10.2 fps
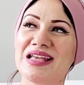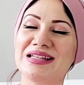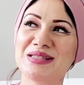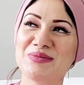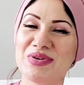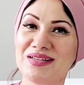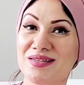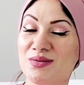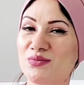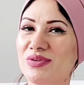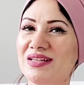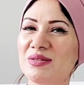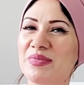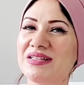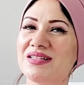it smells
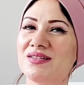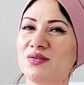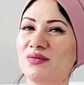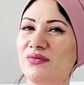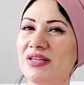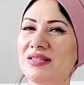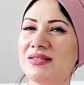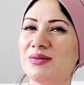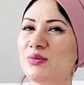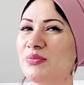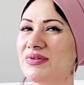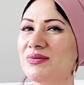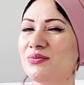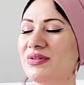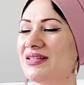sweet, but it's not very syrupy
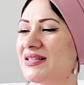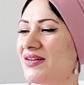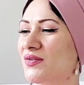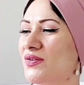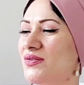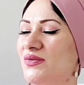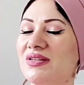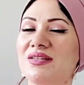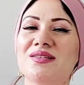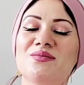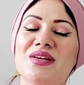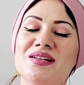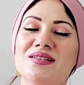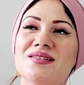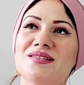sweet, and also it
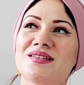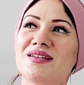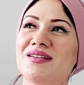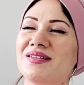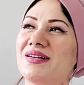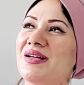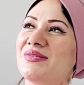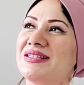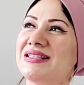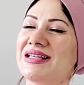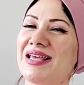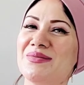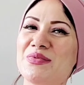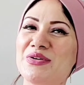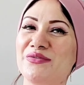smells, I would say,
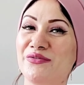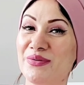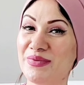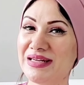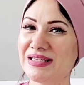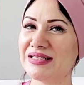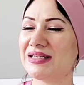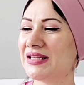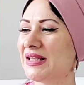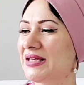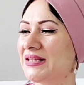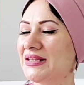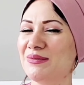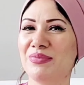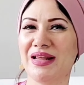more feminine than
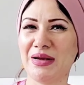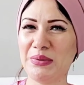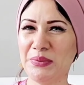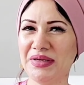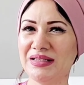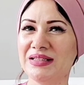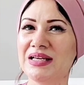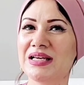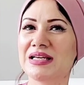the black one.